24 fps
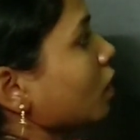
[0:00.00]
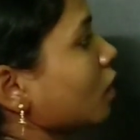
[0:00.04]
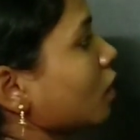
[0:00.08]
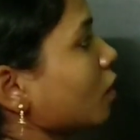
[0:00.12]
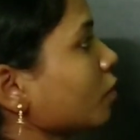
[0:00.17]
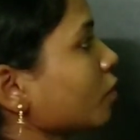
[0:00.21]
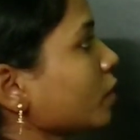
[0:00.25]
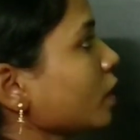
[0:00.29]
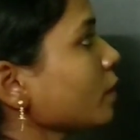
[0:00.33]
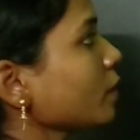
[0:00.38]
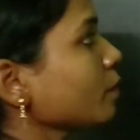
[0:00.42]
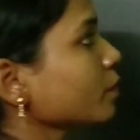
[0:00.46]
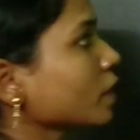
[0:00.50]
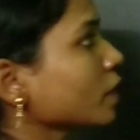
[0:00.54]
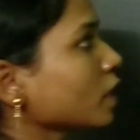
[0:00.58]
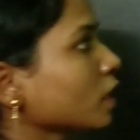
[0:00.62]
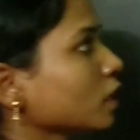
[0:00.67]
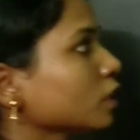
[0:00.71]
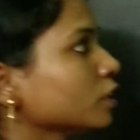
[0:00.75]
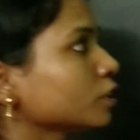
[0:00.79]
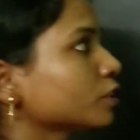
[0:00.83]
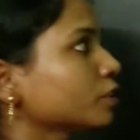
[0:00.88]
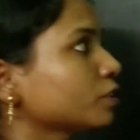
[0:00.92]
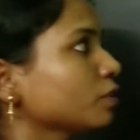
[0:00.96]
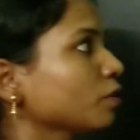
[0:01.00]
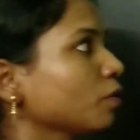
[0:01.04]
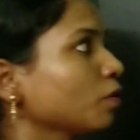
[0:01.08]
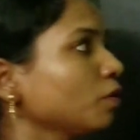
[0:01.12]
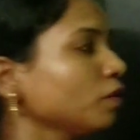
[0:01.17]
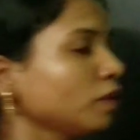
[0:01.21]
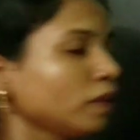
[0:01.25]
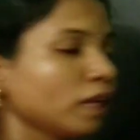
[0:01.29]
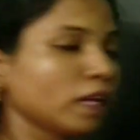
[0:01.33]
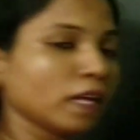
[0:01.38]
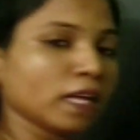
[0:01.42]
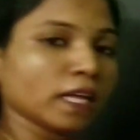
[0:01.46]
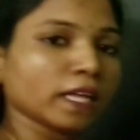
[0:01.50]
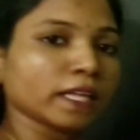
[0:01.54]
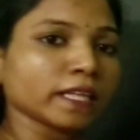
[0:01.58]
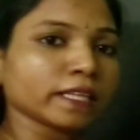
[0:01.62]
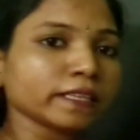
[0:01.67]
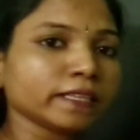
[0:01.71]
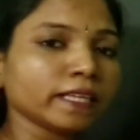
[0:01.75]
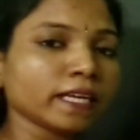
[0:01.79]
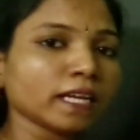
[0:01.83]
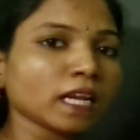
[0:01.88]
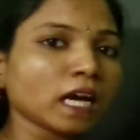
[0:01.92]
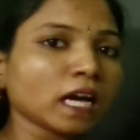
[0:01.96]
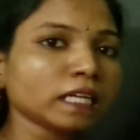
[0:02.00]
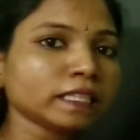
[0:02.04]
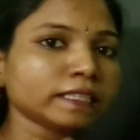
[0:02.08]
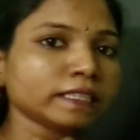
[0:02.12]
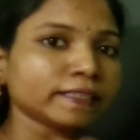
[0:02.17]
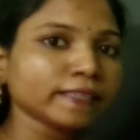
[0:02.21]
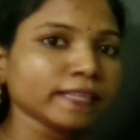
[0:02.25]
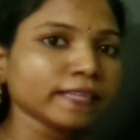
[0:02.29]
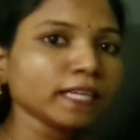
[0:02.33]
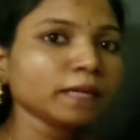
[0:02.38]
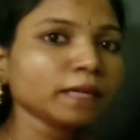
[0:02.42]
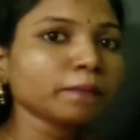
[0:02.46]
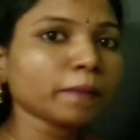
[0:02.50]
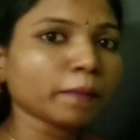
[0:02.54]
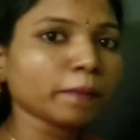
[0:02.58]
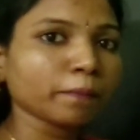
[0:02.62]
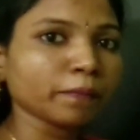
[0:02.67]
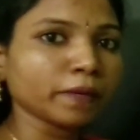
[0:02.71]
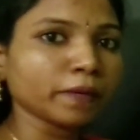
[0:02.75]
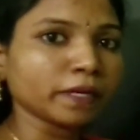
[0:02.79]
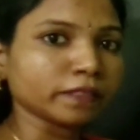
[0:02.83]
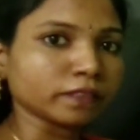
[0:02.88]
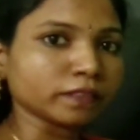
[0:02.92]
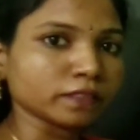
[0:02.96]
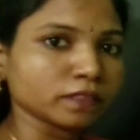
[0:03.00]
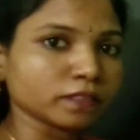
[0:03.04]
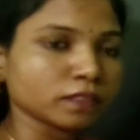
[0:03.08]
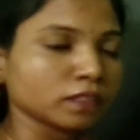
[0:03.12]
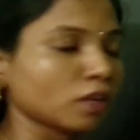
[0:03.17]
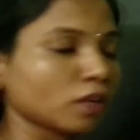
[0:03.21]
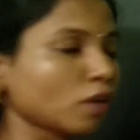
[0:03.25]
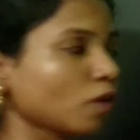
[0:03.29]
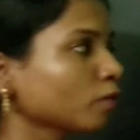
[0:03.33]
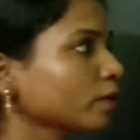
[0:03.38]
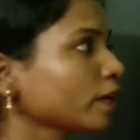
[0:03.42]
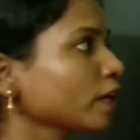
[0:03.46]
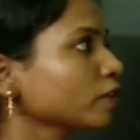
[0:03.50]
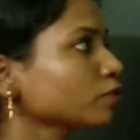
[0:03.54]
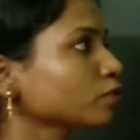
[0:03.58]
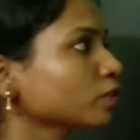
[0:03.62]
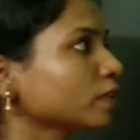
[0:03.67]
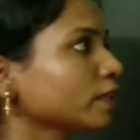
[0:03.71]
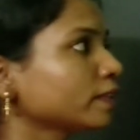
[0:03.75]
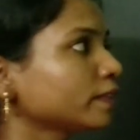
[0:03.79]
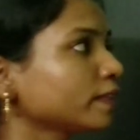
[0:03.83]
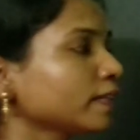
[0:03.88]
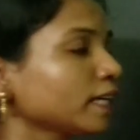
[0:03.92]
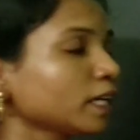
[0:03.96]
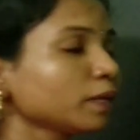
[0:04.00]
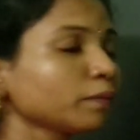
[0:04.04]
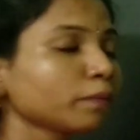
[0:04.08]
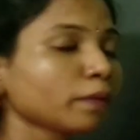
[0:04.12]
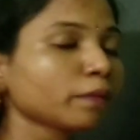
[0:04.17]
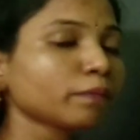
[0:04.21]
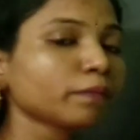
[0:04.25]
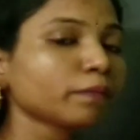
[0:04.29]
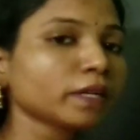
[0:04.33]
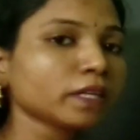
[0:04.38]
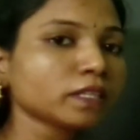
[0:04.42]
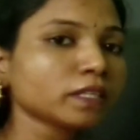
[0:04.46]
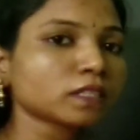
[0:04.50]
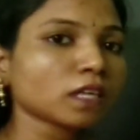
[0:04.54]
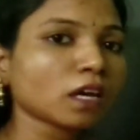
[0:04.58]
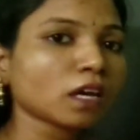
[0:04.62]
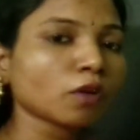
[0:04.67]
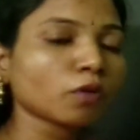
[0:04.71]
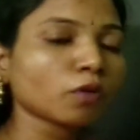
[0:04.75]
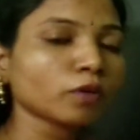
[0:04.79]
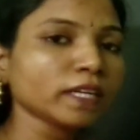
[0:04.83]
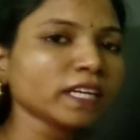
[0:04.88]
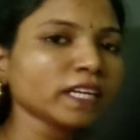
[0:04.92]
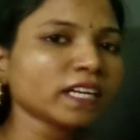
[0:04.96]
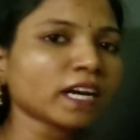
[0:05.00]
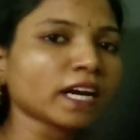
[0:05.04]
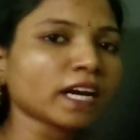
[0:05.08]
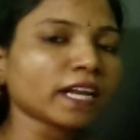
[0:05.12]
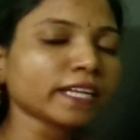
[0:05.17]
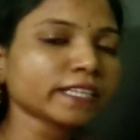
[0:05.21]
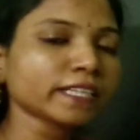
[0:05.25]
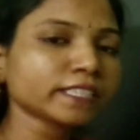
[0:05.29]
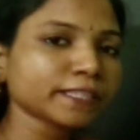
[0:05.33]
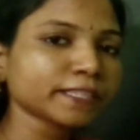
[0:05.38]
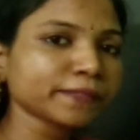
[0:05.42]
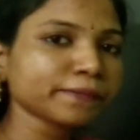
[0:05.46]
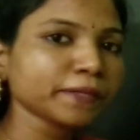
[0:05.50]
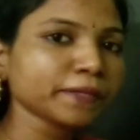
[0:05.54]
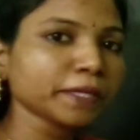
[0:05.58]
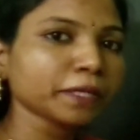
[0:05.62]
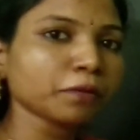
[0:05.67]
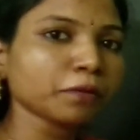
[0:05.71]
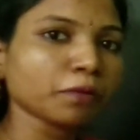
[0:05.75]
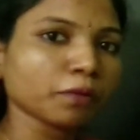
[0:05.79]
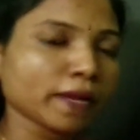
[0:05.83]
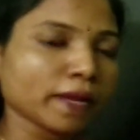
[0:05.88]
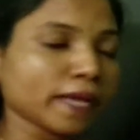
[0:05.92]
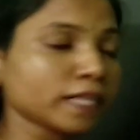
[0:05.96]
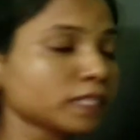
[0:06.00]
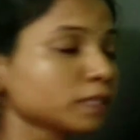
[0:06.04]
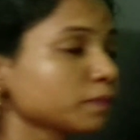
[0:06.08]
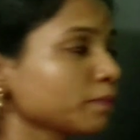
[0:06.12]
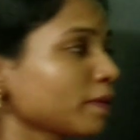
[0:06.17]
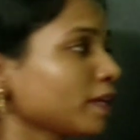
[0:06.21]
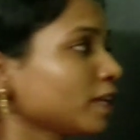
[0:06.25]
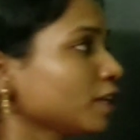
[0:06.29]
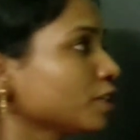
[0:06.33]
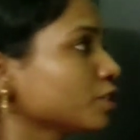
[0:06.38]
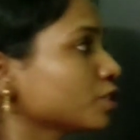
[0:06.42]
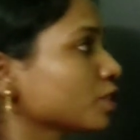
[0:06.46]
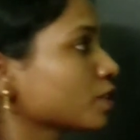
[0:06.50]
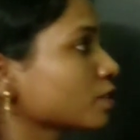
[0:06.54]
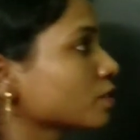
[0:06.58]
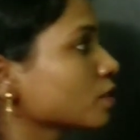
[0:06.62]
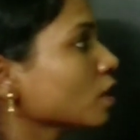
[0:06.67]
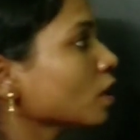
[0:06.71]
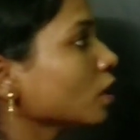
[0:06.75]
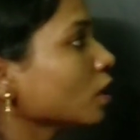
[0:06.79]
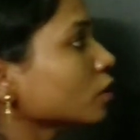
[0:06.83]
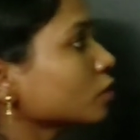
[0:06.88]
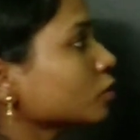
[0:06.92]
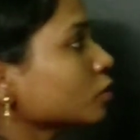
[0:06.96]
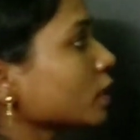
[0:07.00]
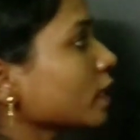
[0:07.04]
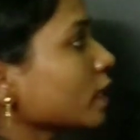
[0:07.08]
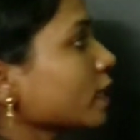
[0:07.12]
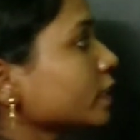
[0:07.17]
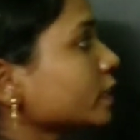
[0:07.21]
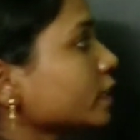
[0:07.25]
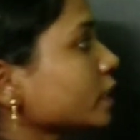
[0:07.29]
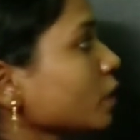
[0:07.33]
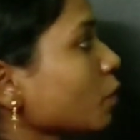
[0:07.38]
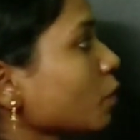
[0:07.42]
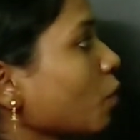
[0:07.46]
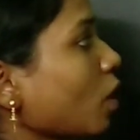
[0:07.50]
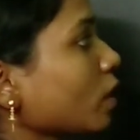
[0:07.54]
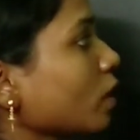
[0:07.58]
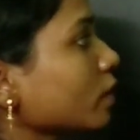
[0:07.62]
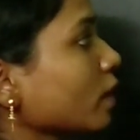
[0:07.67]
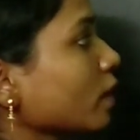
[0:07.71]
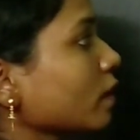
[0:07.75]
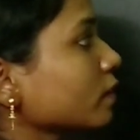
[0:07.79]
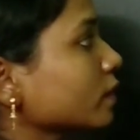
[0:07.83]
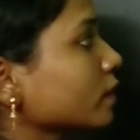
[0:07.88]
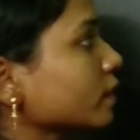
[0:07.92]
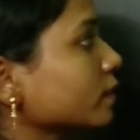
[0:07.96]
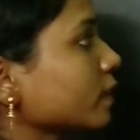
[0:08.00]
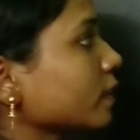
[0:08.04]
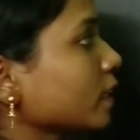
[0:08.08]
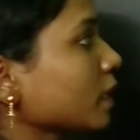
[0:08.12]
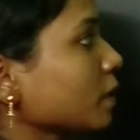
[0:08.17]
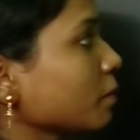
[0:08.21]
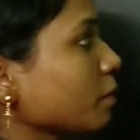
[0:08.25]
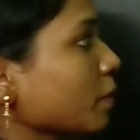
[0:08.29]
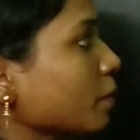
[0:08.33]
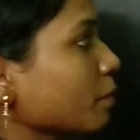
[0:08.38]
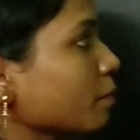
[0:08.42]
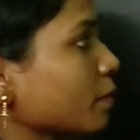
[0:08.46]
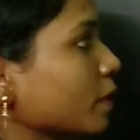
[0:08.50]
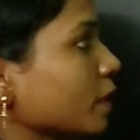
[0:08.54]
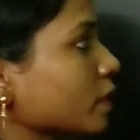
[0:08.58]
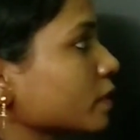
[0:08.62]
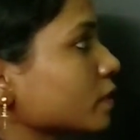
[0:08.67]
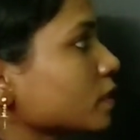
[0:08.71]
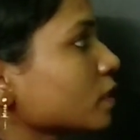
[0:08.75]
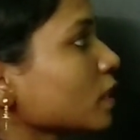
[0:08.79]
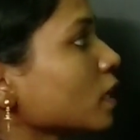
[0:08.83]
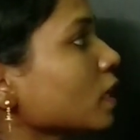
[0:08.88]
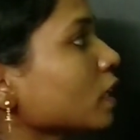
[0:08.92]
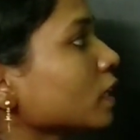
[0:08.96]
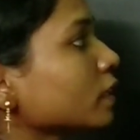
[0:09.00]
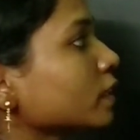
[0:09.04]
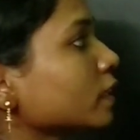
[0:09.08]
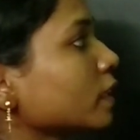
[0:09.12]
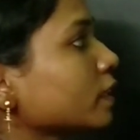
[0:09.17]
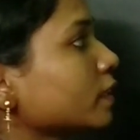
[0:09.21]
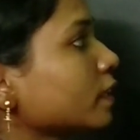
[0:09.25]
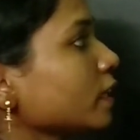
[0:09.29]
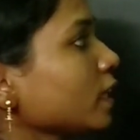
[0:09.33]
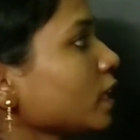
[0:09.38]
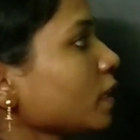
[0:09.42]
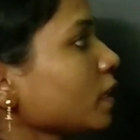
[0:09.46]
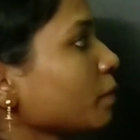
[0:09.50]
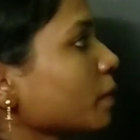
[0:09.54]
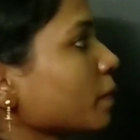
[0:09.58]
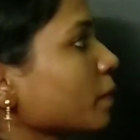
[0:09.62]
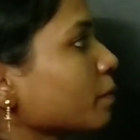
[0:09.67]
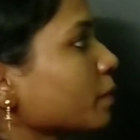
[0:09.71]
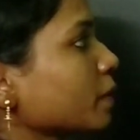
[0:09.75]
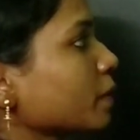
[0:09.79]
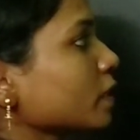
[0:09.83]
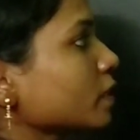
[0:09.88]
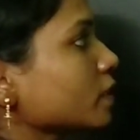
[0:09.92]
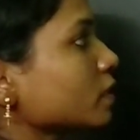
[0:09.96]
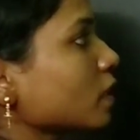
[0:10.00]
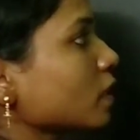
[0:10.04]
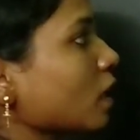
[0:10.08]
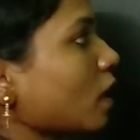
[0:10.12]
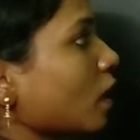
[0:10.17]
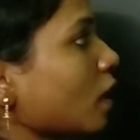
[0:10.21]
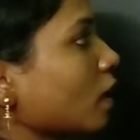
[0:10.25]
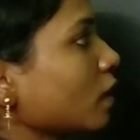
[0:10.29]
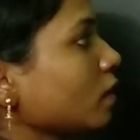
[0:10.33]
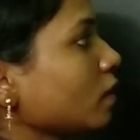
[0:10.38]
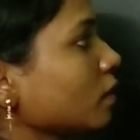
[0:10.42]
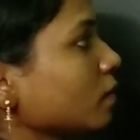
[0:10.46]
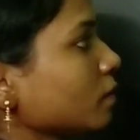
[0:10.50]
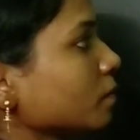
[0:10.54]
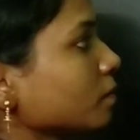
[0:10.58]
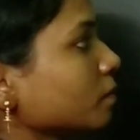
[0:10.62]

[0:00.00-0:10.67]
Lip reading: Okay. So there are 3 membranes. Okay. So the 3 membranes are only collectively known as meninges. So let's see what are the 3 membranes. The 3 membranes are